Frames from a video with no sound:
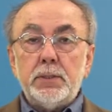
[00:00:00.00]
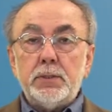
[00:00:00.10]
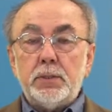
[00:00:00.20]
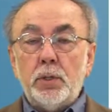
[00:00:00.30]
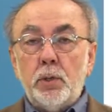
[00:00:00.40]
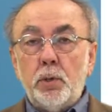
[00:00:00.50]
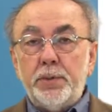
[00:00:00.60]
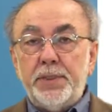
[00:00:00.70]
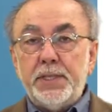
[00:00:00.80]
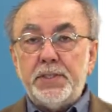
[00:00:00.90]

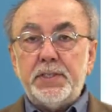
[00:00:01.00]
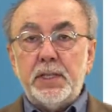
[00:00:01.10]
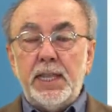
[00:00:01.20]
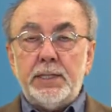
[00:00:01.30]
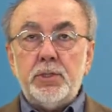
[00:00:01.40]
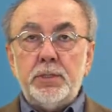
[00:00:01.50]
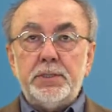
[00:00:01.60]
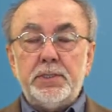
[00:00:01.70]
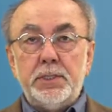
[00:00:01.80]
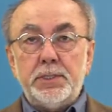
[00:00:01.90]
So this lecture
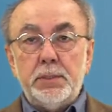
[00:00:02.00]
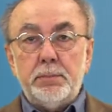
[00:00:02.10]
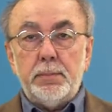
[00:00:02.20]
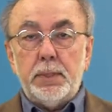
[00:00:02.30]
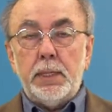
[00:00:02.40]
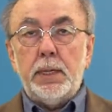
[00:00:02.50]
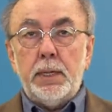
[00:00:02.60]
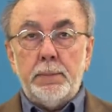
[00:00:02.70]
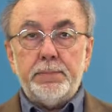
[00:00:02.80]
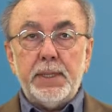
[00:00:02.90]
on system
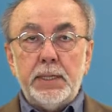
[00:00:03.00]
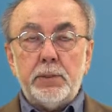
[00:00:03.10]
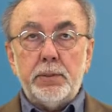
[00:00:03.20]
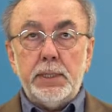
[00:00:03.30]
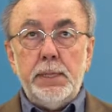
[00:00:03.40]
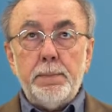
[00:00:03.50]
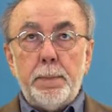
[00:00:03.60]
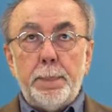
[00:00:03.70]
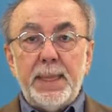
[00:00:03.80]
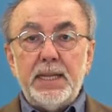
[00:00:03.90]
uh, inquiry
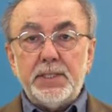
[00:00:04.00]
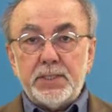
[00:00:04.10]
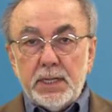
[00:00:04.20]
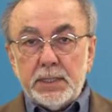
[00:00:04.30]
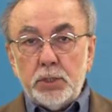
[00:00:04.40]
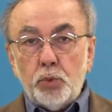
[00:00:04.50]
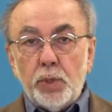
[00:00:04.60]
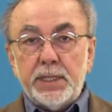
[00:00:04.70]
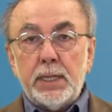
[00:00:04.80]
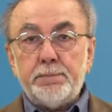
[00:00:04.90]
started
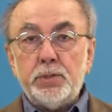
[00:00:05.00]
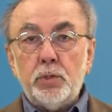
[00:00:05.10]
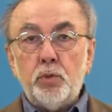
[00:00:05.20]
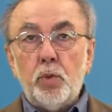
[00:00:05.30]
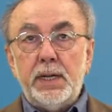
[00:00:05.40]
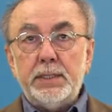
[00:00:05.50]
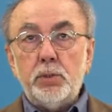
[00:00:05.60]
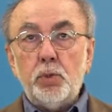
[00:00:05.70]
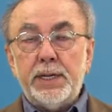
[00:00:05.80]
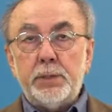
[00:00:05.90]
with episode
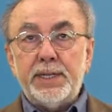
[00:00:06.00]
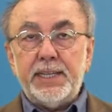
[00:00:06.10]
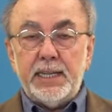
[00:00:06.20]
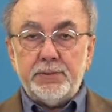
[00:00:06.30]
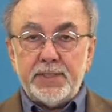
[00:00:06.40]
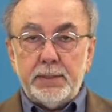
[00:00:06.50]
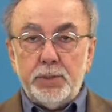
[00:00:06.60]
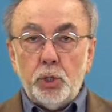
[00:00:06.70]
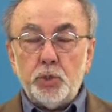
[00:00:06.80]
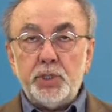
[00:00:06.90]
one where we gave
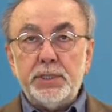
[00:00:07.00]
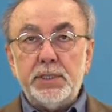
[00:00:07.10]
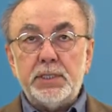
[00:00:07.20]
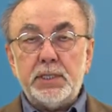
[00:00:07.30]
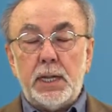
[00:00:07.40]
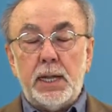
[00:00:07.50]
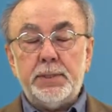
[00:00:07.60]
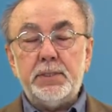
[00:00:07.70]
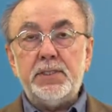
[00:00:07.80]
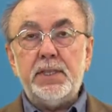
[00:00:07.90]
some notion,
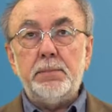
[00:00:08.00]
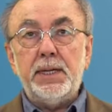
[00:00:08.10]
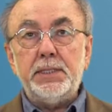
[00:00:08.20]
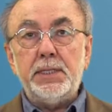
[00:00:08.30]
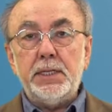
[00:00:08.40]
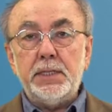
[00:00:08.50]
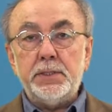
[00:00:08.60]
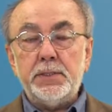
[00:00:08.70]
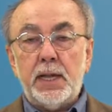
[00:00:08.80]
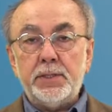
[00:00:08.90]
discussed some
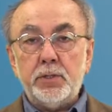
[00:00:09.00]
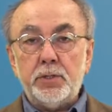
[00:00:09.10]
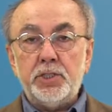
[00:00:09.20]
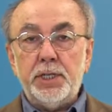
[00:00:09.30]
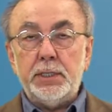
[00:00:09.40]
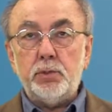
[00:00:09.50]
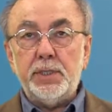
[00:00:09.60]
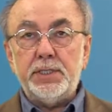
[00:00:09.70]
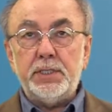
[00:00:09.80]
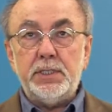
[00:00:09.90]
ideas associated
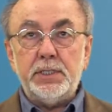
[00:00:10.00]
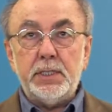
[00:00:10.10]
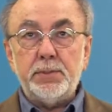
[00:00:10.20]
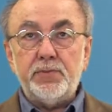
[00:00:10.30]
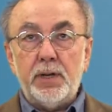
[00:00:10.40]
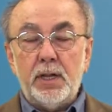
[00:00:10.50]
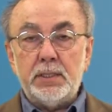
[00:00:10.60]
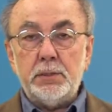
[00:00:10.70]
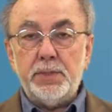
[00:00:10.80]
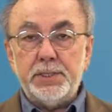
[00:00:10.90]
with systems
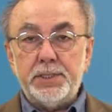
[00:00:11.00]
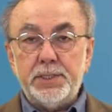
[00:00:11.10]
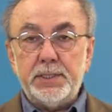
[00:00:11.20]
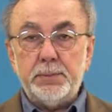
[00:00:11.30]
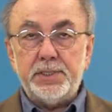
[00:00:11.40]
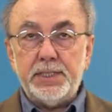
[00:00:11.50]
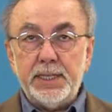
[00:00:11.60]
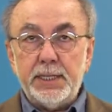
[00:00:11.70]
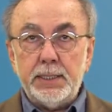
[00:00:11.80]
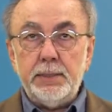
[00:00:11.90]
philosophy and systems
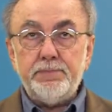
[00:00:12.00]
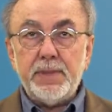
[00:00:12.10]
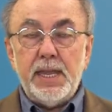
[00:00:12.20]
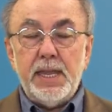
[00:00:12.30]
thinking.